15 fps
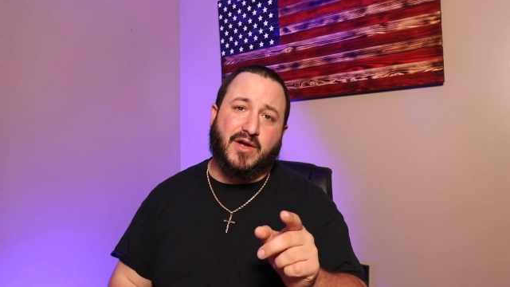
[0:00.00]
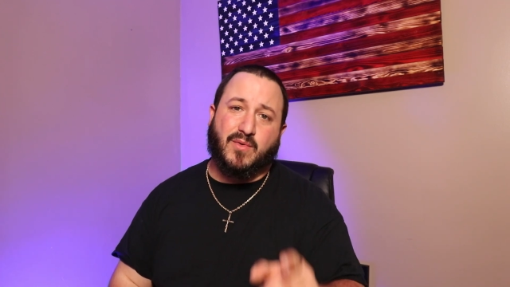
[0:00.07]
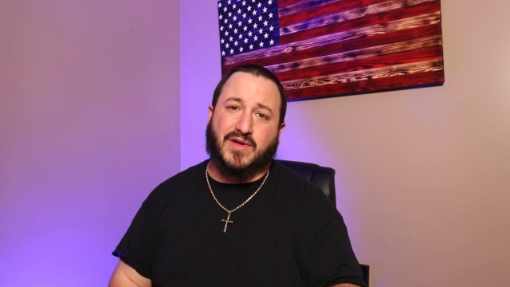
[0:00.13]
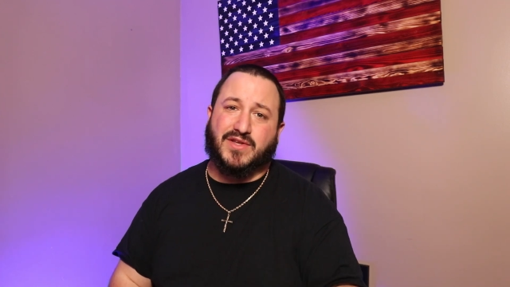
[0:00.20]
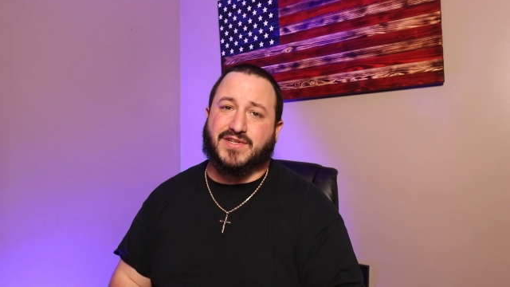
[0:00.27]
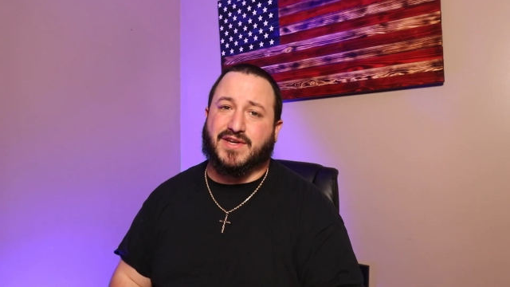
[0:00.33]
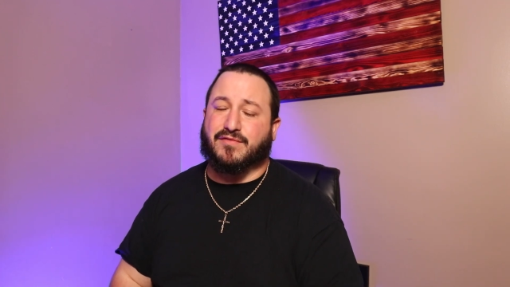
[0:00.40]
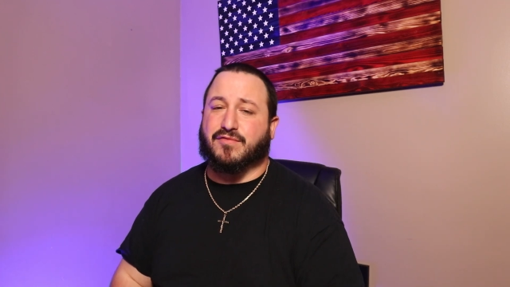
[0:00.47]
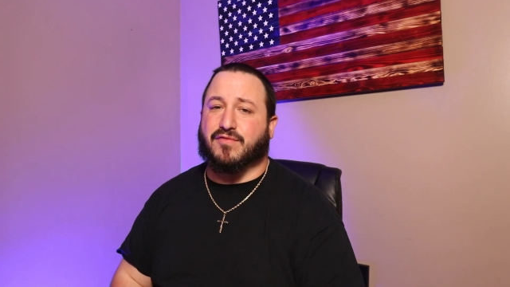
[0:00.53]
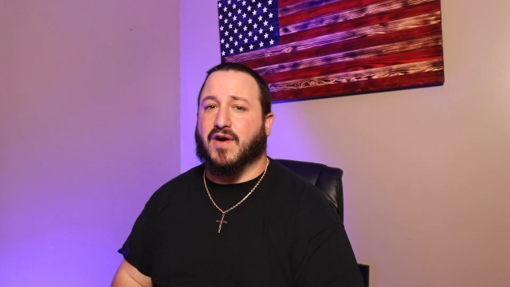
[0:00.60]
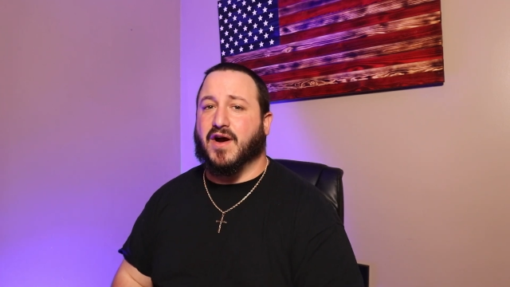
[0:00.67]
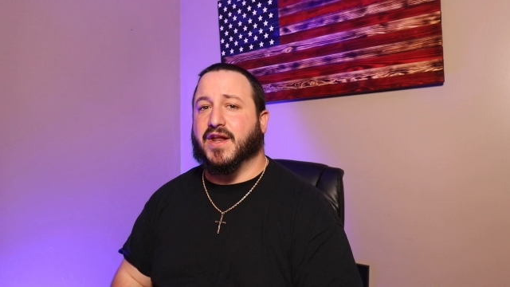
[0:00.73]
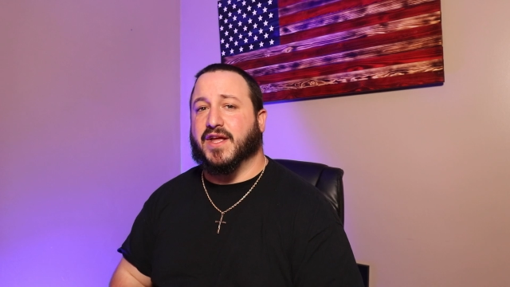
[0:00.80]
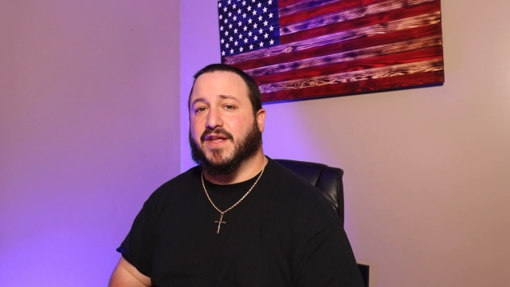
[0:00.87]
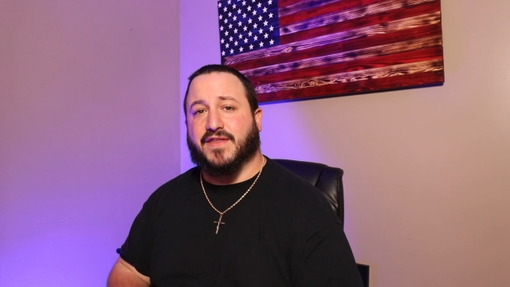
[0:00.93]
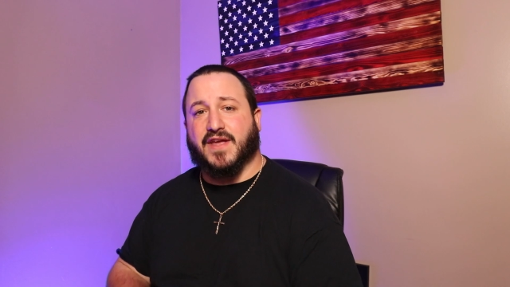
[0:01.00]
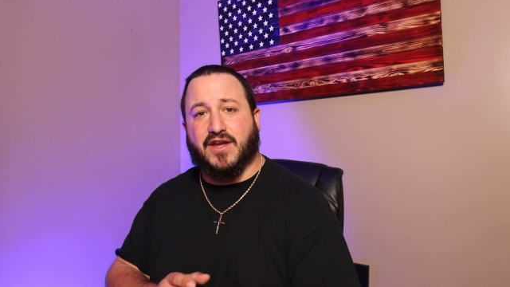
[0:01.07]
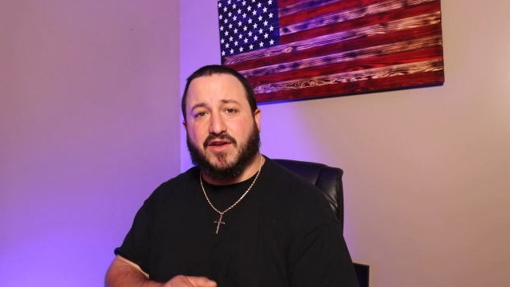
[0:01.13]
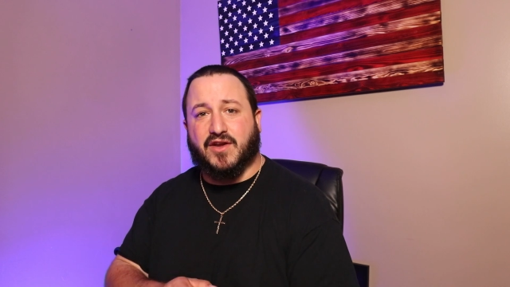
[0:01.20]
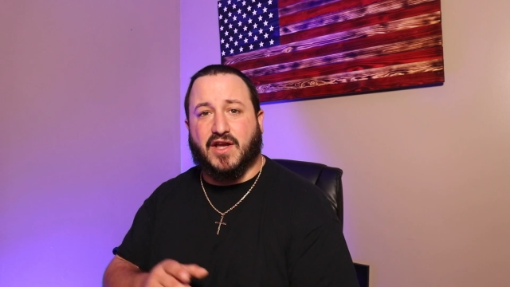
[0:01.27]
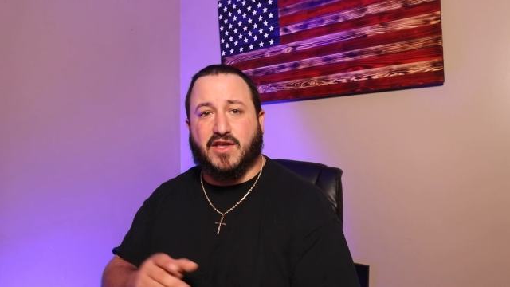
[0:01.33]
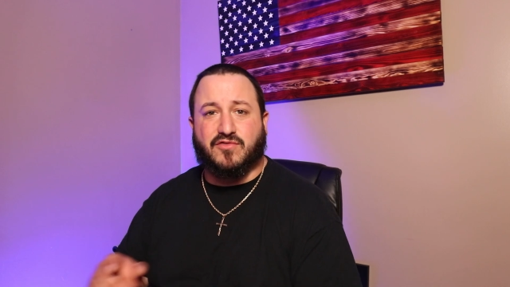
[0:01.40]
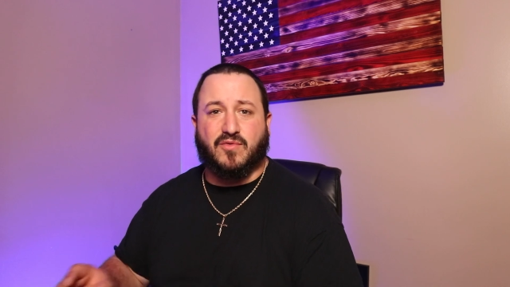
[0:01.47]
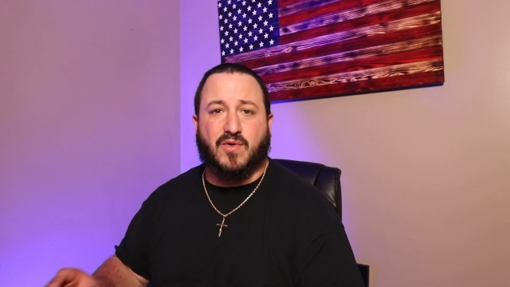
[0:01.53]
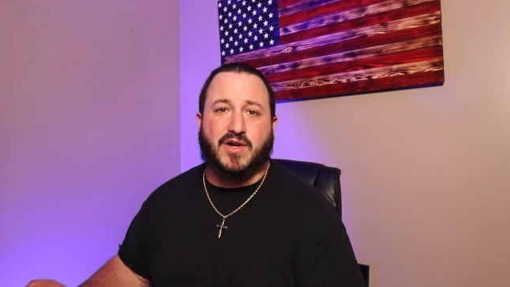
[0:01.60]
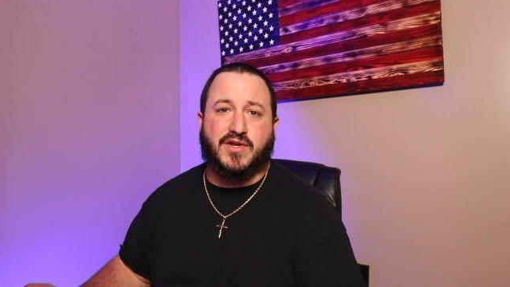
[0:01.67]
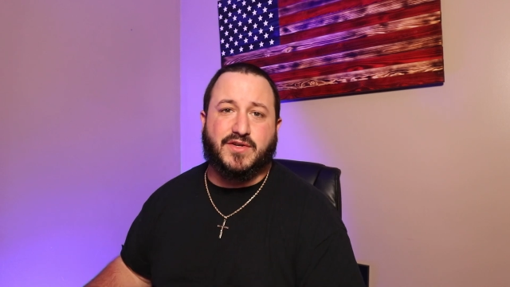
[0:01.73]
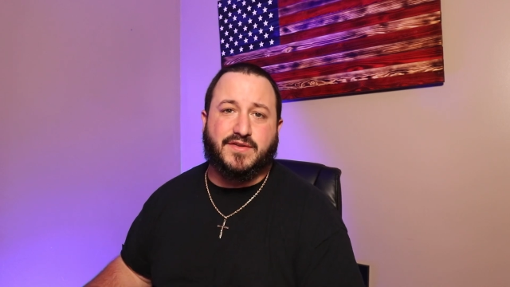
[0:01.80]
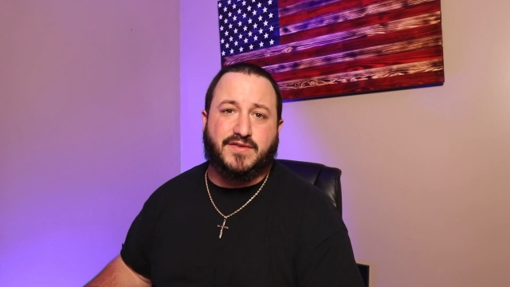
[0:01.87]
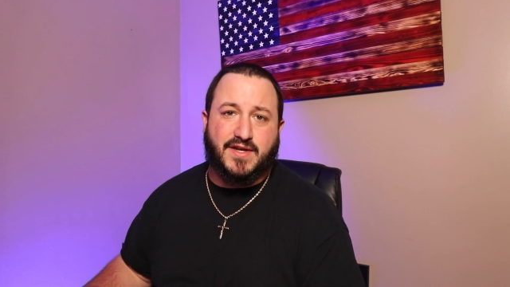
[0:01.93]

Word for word: Wednesday, and Friday. And thank you guys for watching.